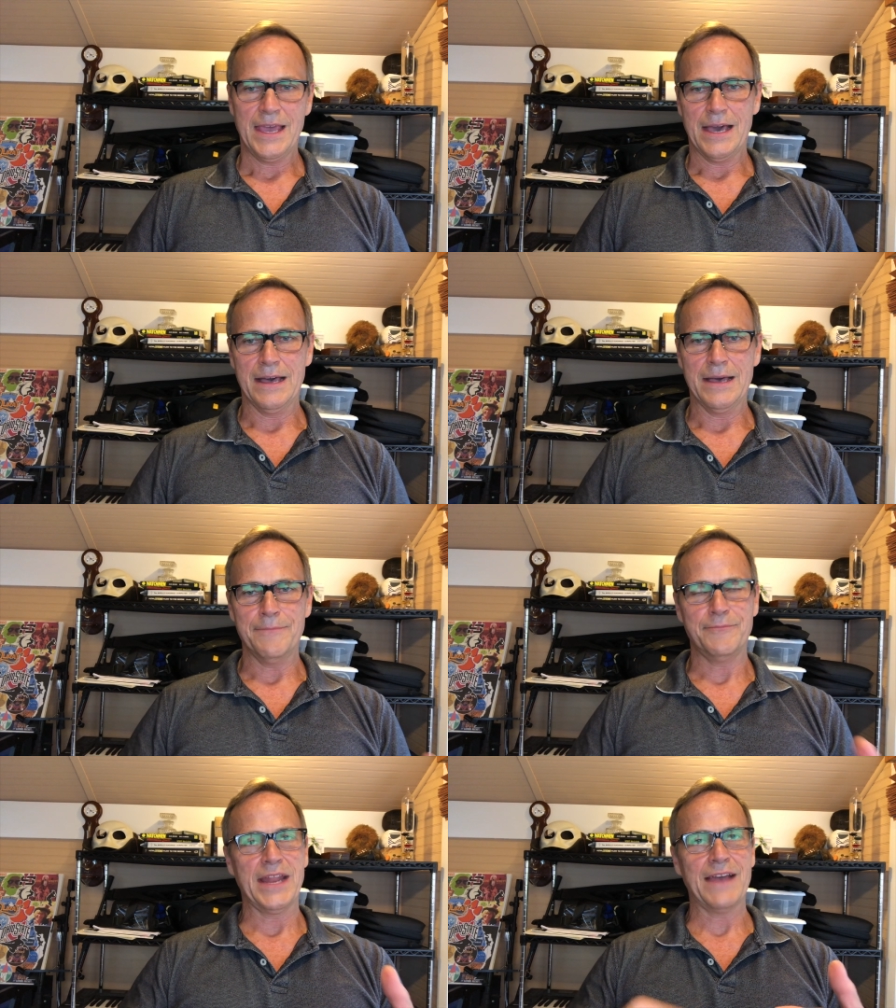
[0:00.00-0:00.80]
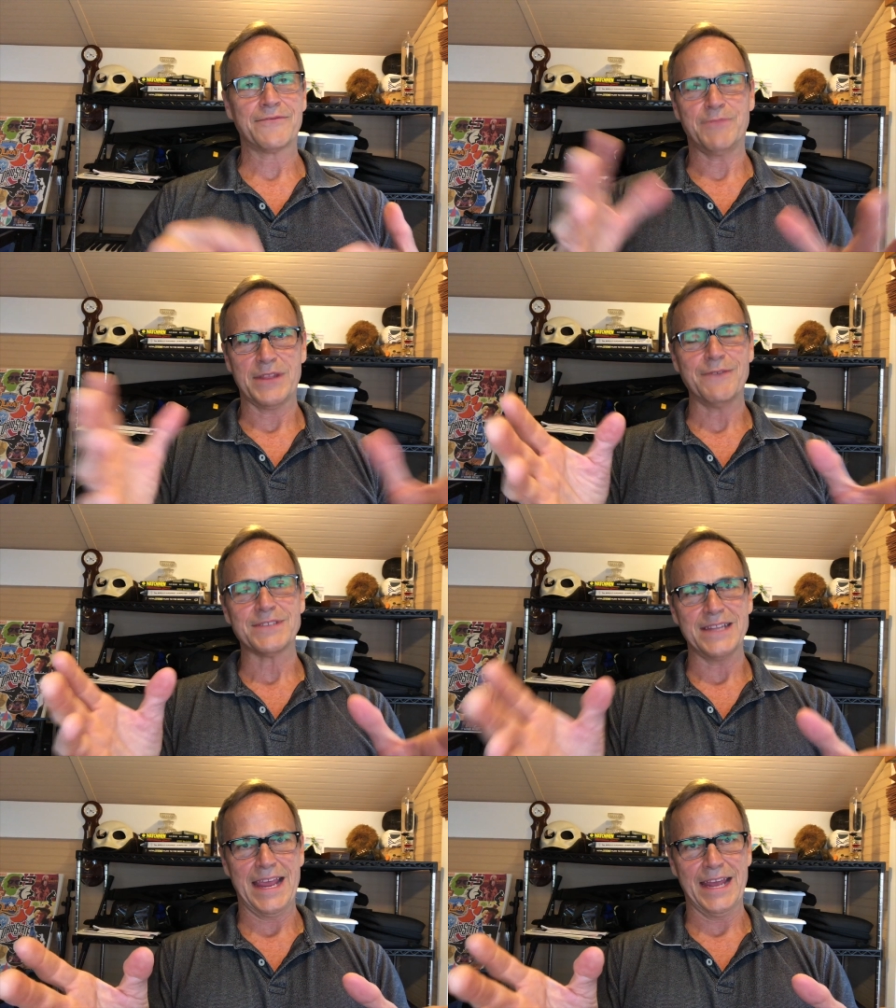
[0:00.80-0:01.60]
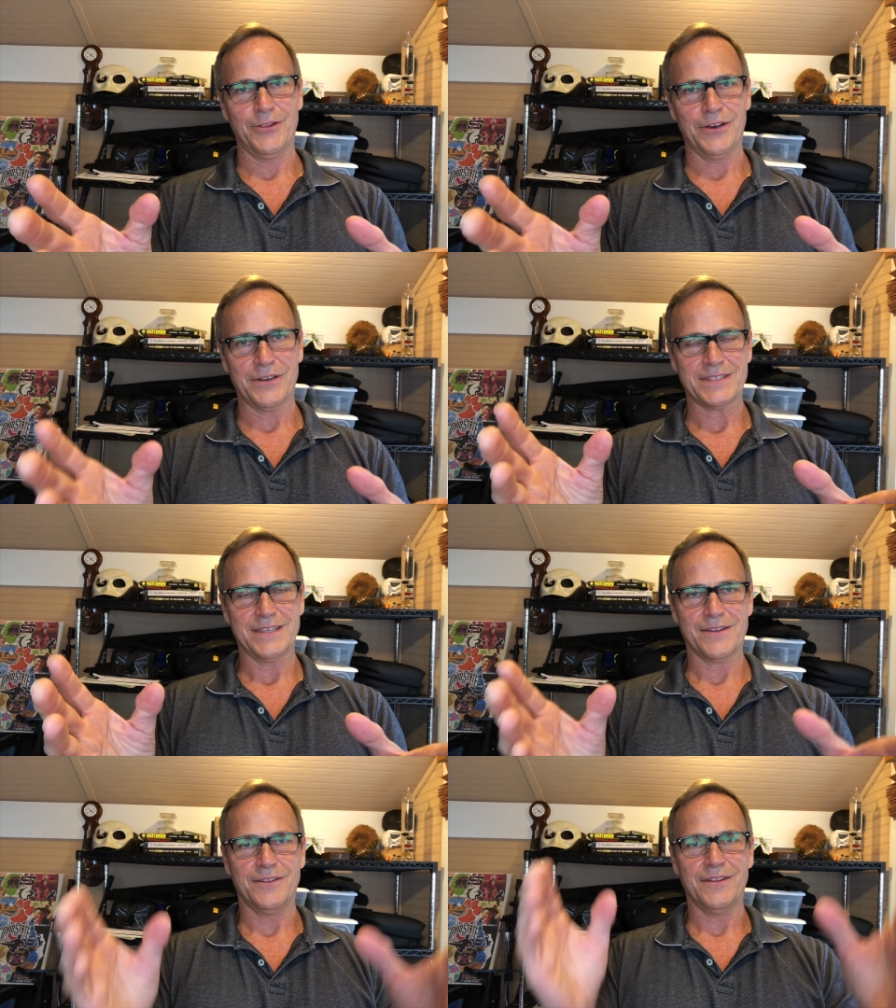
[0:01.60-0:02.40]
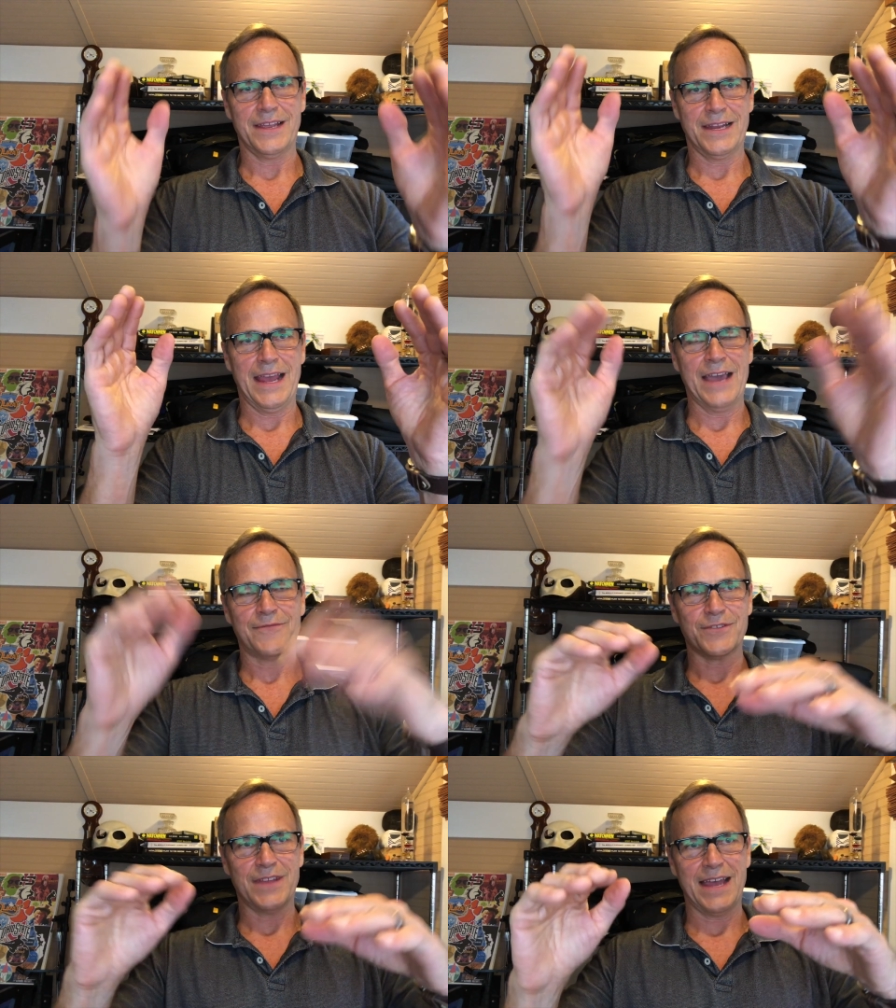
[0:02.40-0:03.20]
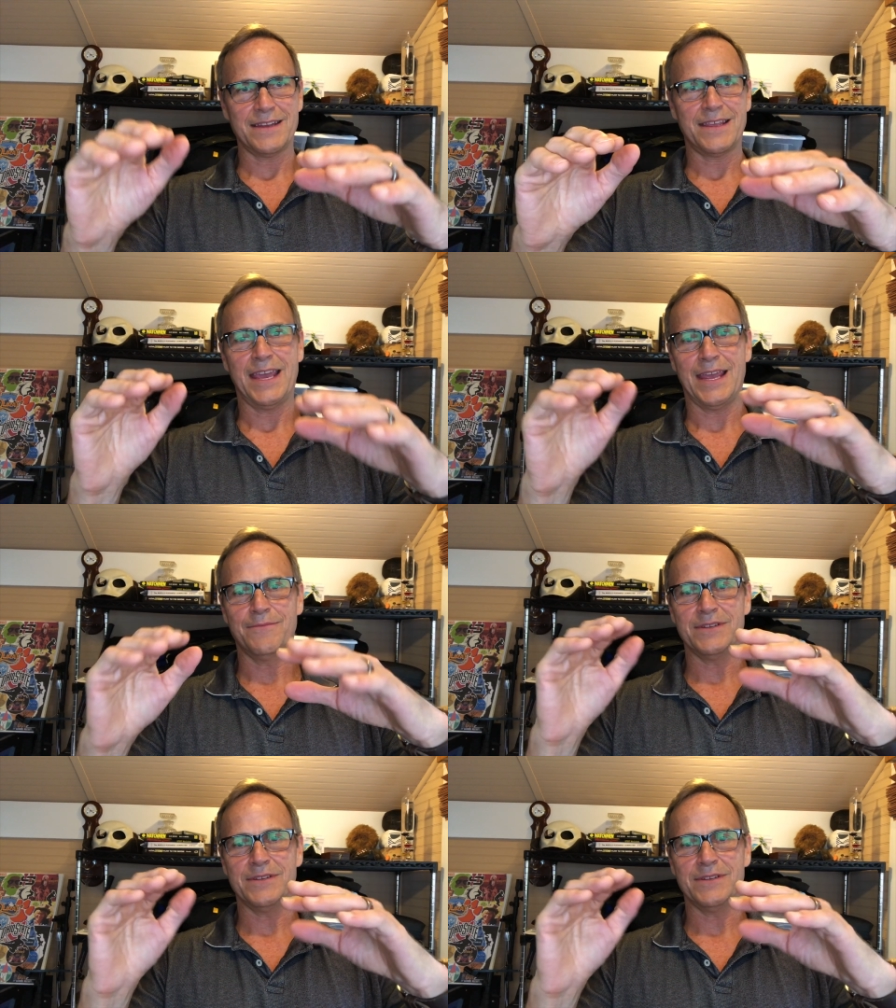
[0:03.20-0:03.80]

Uh, but after, but that was an analog signal, and after that came